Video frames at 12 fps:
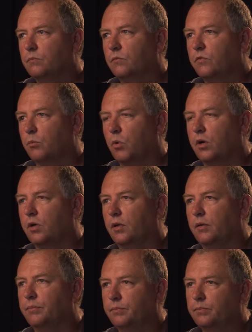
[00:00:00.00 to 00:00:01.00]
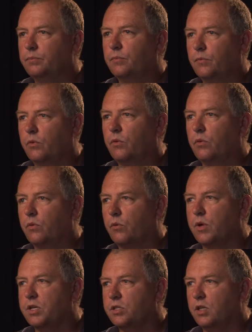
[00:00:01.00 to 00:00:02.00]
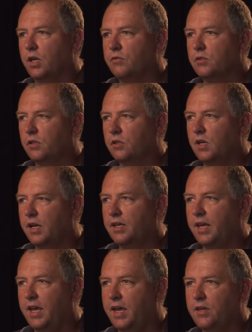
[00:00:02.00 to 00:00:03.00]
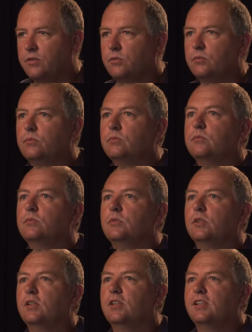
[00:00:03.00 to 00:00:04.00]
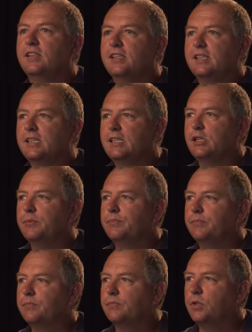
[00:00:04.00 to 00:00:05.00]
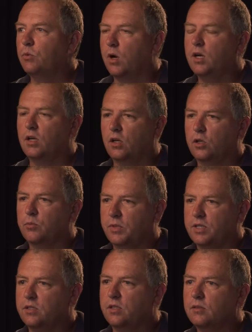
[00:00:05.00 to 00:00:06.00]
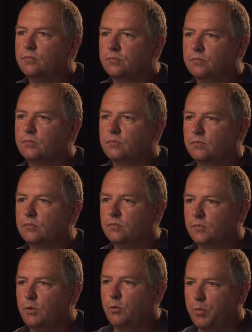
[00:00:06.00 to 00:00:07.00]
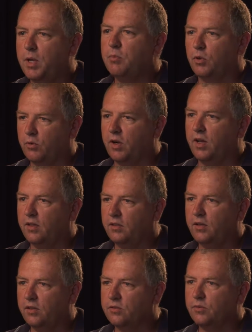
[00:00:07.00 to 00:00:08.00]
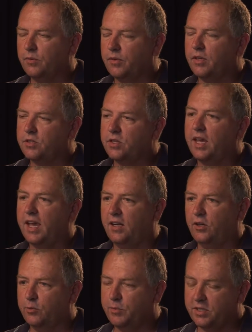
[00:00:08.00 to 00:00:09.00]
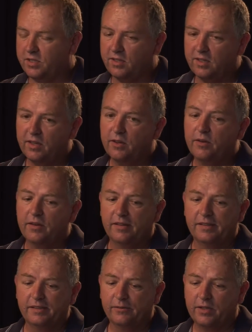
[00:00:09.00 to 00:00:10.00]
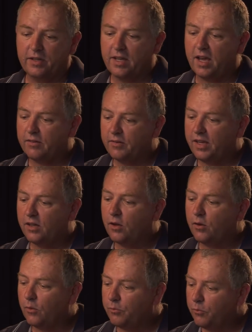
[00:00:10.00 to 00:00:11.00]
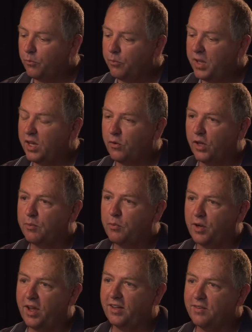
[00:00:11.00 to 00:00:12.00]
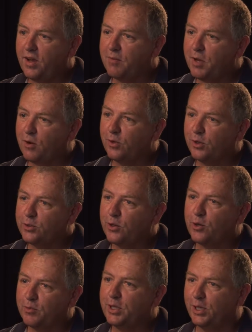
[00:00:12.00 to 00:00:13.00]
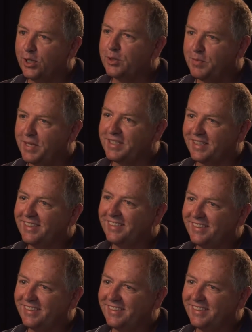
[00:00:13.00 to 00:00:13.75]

from working 3 shifts, it looked like days, you wanted to look busy. There were people around. You had to look busy. Whether you got being really productive, I'm not real sure, but you look busy.